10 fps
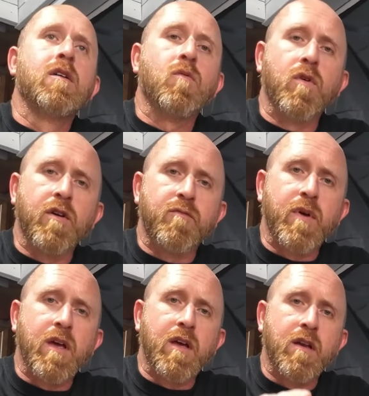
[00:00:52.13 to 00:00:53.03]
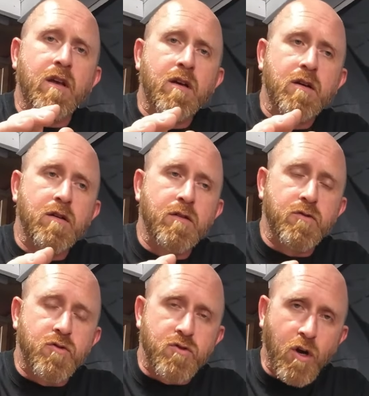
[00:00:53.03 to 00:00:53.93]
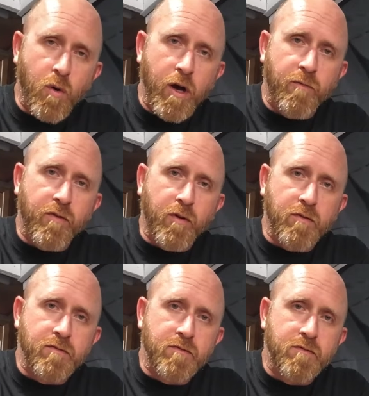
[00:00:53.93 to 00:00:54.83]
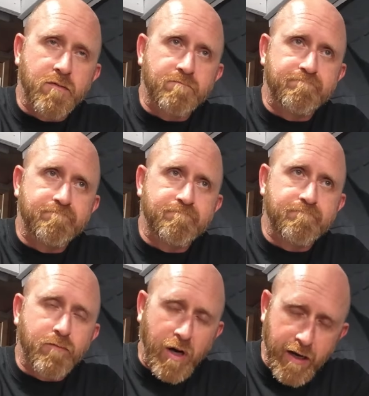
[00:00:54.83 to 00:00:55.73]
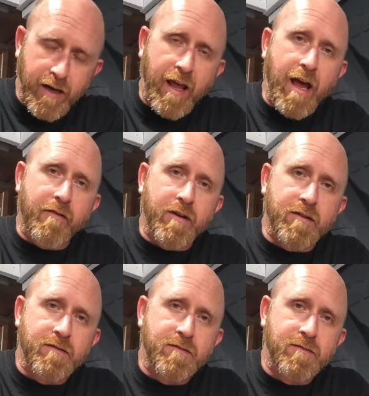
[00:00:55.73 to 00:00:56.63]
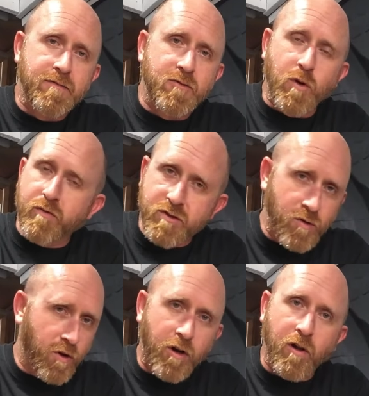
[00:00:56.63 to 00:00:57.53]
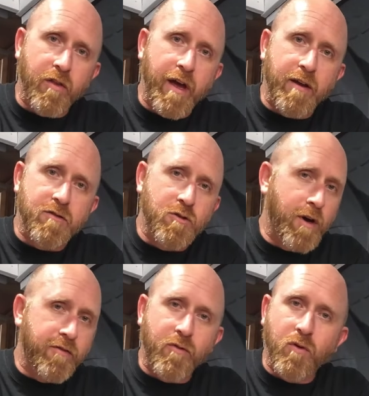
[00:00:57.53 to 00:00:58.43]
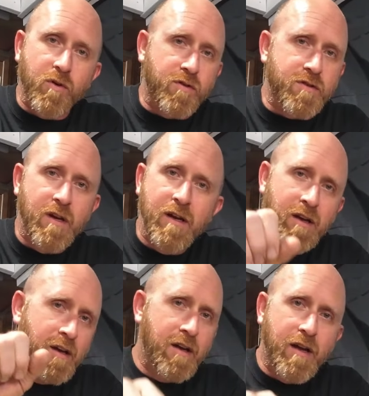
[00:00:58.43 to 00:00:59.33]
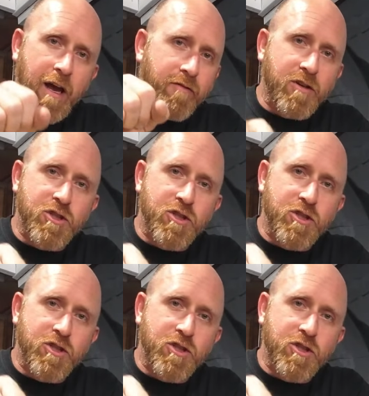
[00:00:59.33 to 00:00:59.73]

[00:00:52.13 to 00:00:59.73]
would have been so helpful, but I didn't have it. So I was doing all of that. 2x4s, having a